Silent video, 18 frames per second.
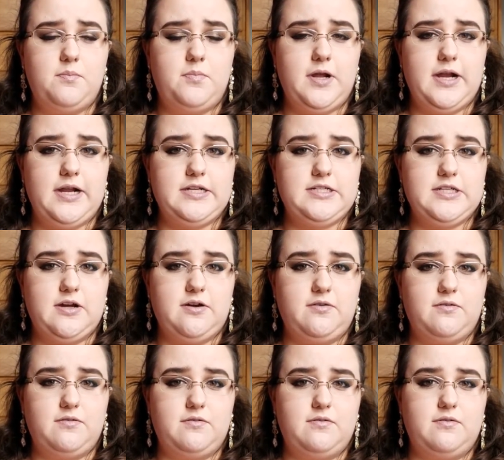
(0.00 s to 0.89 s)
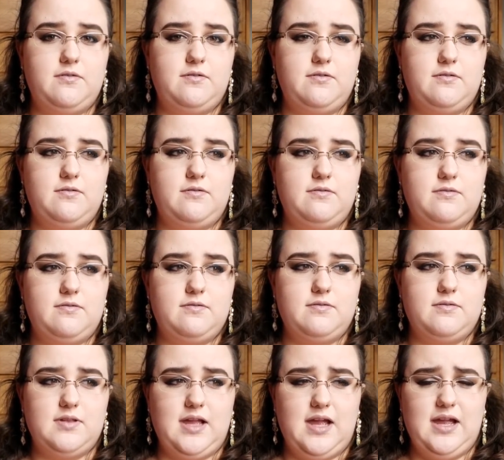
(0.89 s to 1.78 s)
but I don't
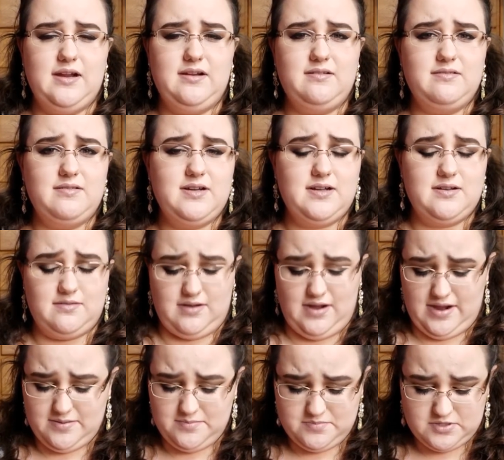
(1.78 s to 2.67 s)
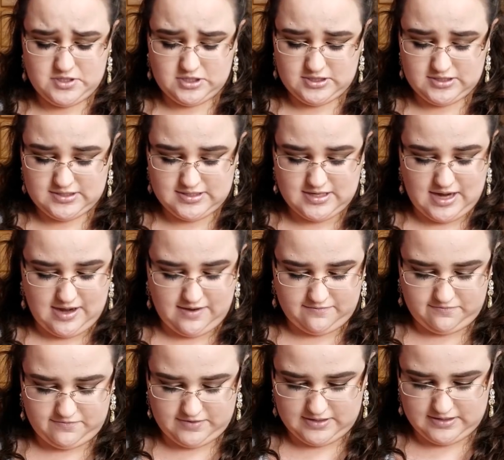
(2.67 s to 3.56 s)
know, I'm just
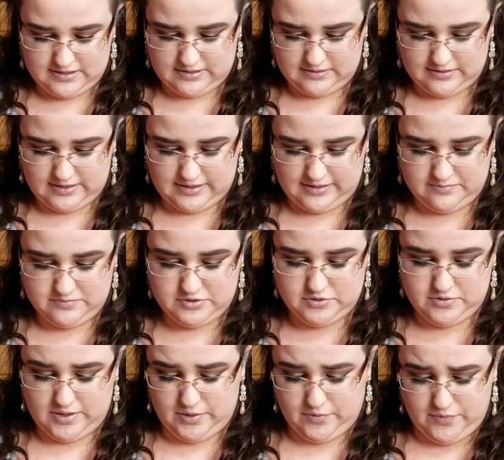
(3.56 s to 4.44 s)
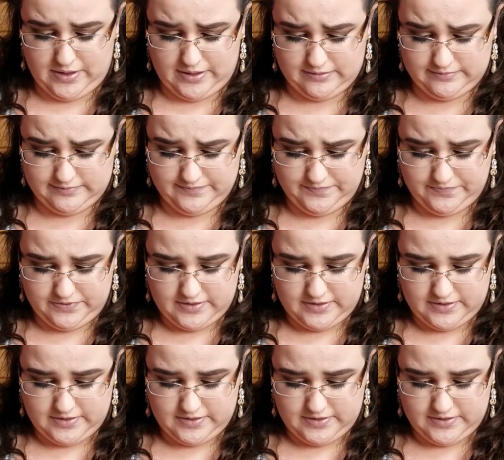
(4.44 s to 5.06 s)
not feeling like I'm doing well.